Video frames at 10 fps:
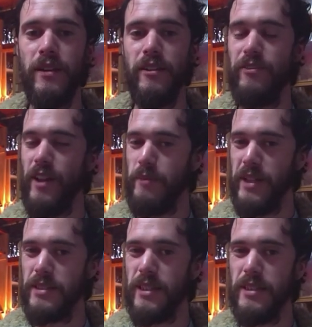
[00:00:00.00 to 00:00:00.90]
if that
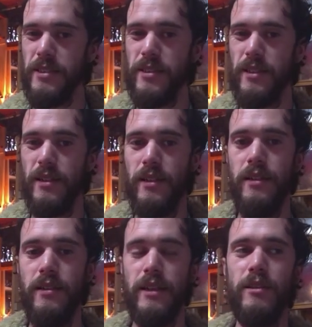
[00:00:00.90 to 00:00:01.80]
makes sense
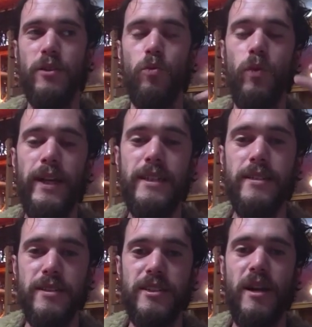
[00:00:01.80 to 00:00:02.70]
like the
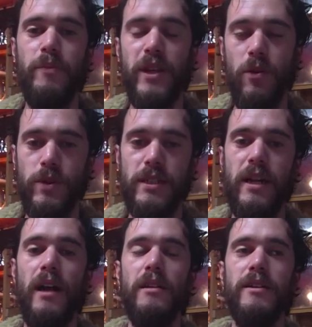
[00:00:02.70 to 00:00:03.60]
reason something was
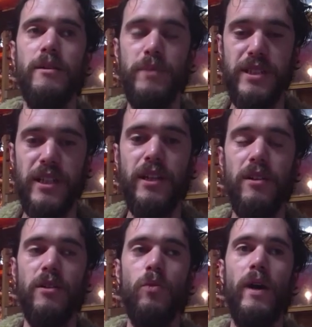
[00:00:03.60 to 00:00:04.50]
colored a
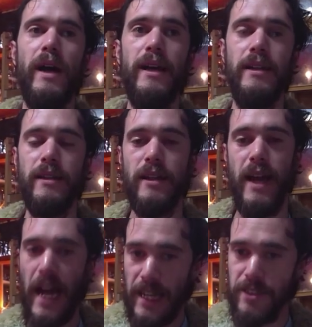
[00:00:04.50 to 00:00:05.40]
particular way
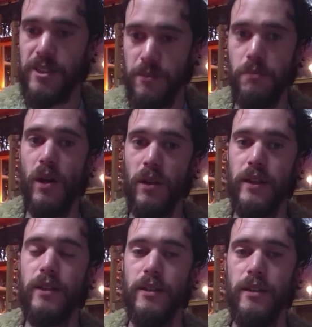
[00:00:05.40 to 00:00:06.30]
had
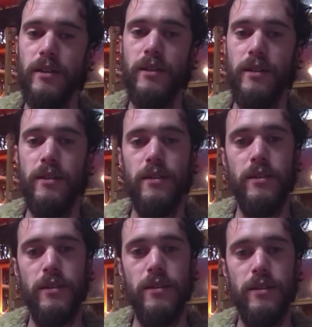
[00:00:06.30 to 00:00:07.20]
symbolic
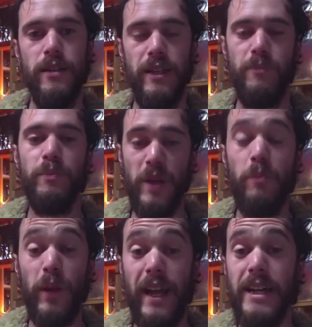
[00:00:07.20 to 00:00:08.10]
in,
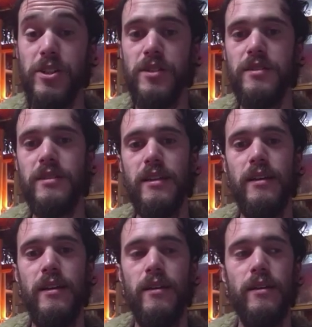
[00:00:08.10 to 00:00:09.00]
implications
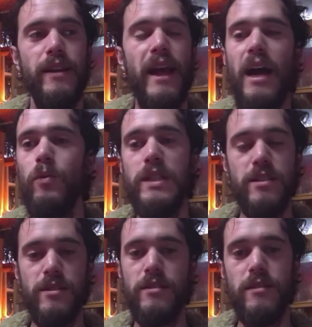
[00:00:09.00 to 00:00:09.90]
sure now we
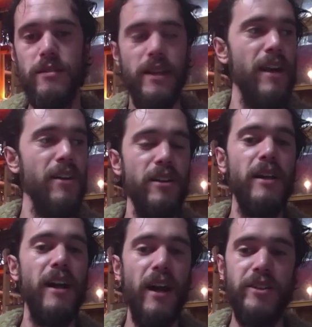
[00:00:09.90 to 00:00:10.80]
now your
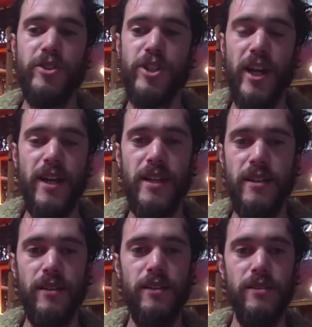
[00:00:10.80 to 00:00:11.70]
garden chair
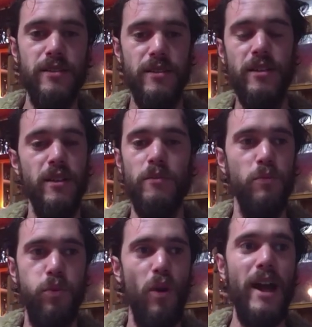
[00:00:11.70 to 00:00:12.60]
is uh,
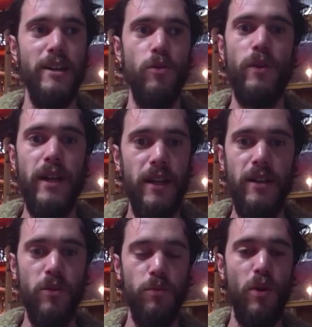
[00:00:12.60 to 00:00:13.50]
bright
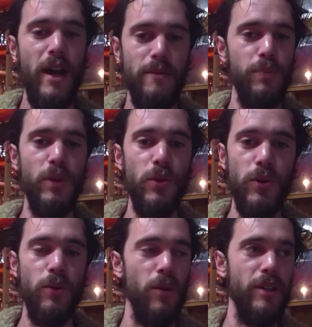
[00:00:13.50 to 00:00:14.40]
green or bright
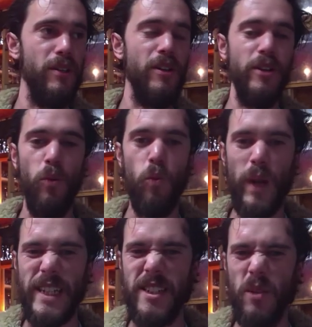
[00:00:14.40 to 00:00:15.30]
blue or you know your
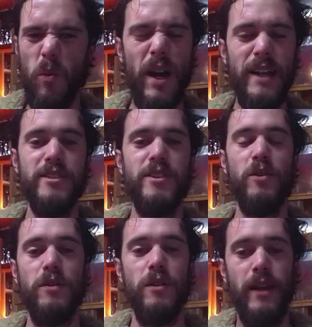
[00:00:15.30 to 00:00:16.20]
whisk why is
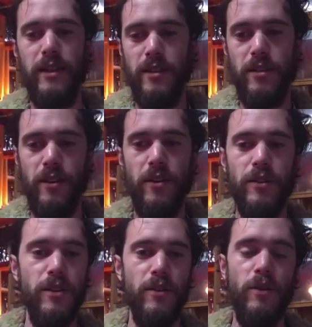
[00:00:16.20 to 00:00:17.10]
your like you know
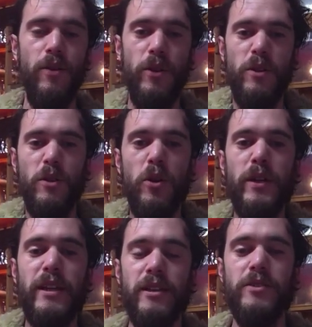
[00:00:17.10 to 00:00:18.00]
or your
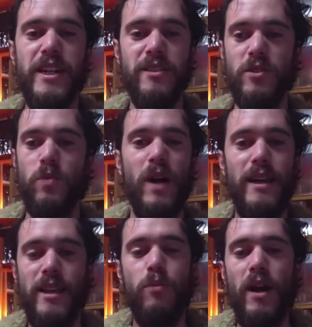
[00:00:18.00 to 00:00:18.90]
cooking utensils why are
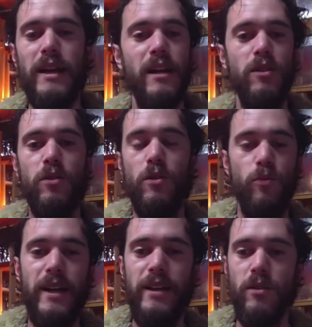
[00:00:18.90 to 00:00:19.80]
they bright yellow or
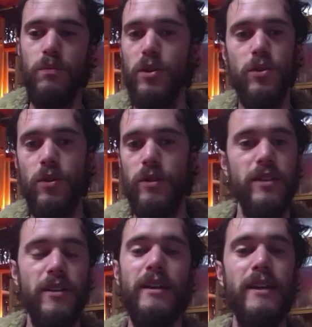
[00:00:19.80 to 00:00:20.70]
red or blue or you
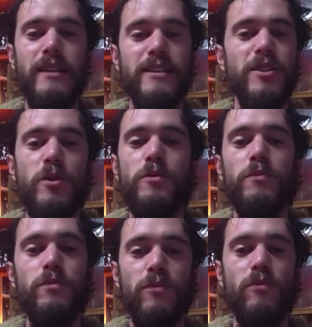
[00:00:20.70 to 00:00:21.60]
know sure. there's no